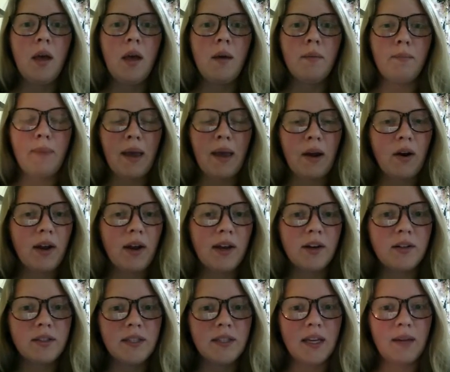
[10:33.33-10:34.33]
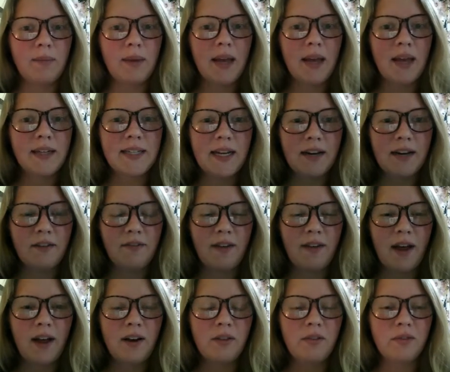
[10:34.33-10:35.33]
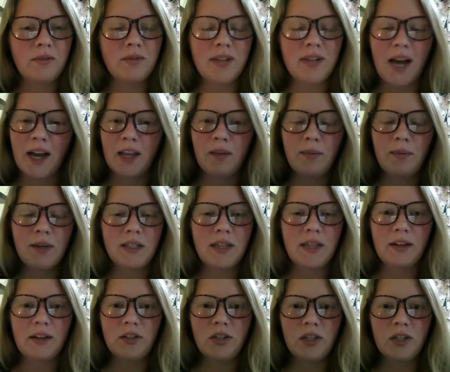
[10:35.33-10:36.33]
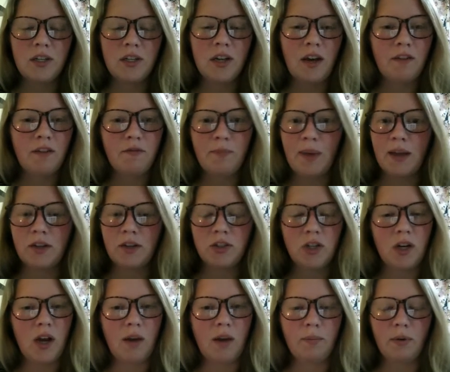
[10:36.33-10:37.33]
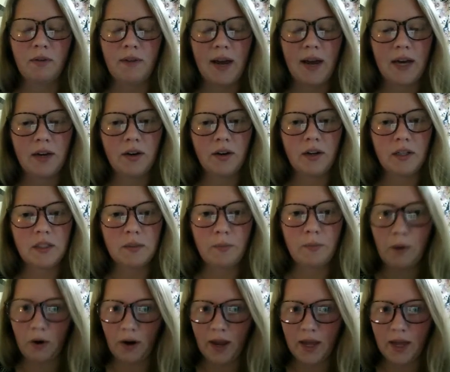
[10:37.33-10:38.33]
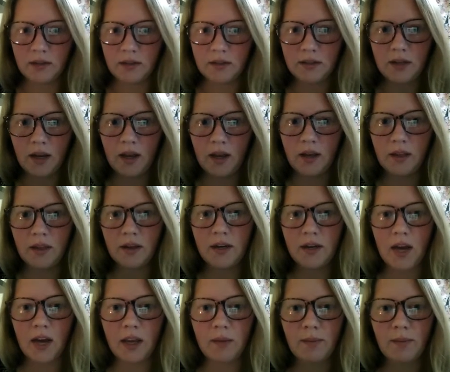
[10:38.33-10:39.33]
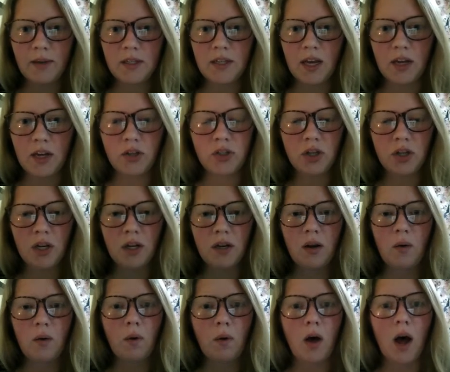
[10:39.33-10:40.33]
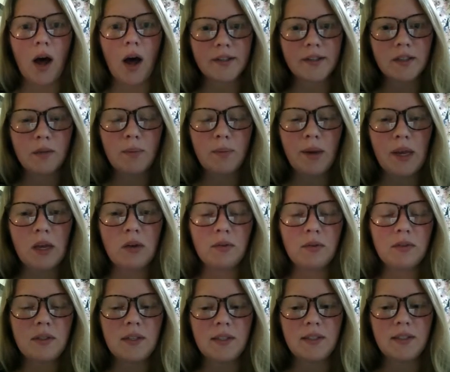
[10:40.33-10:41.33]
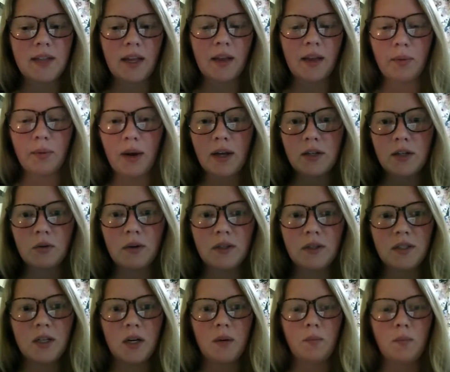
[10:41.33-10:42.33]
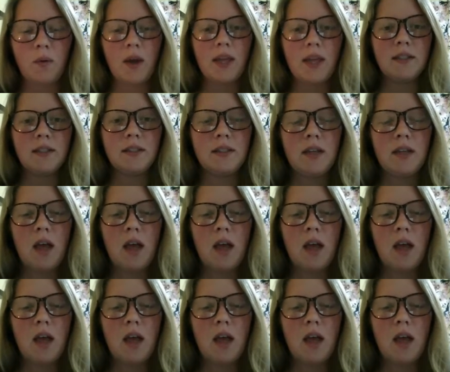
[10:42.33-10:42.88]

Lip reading: Barriers can be identified through documentation of patient and provider experience. The documentation will also be used to celebrate short-term wins.